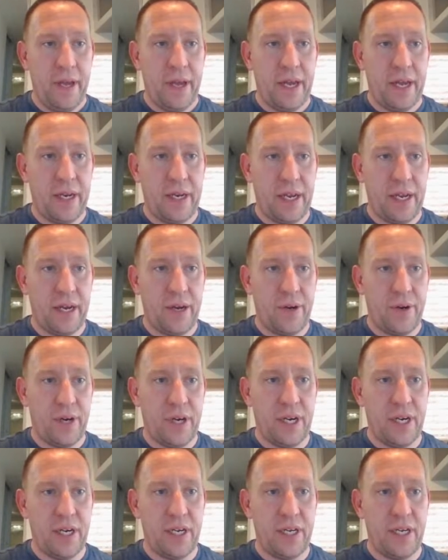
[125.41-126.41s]
And now
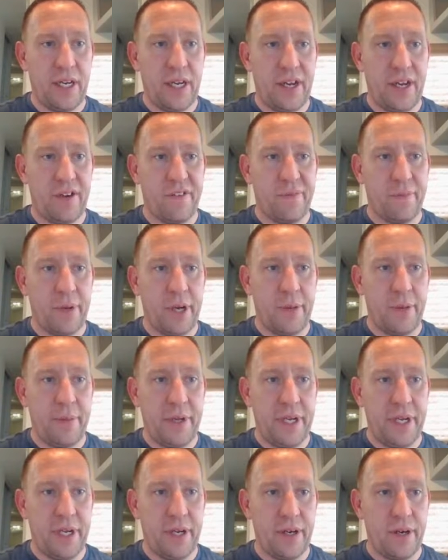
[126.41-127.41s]
I have my
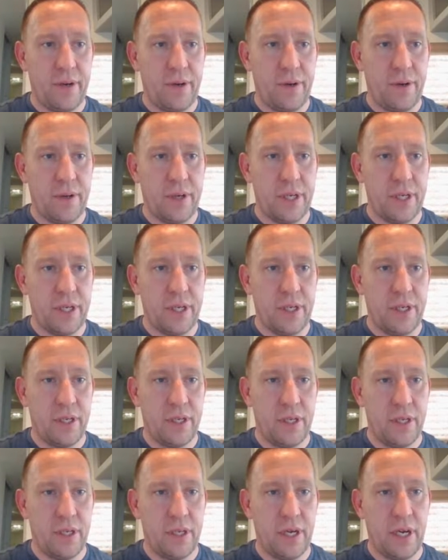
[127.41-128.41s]
media on
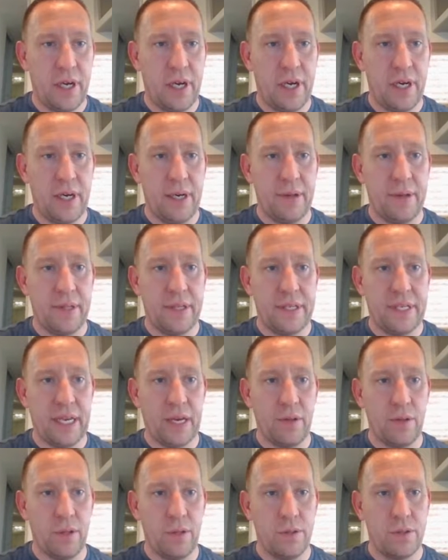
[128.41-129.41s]
the
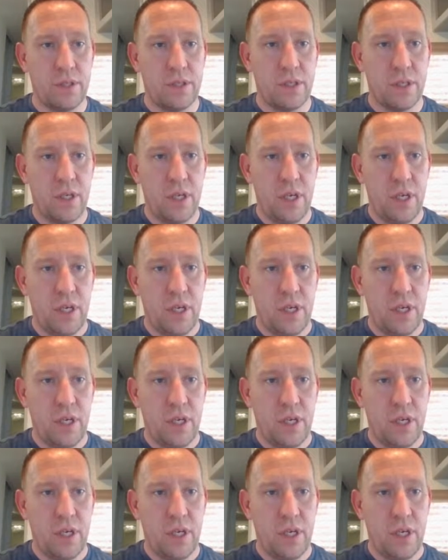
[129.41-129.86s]
downloads.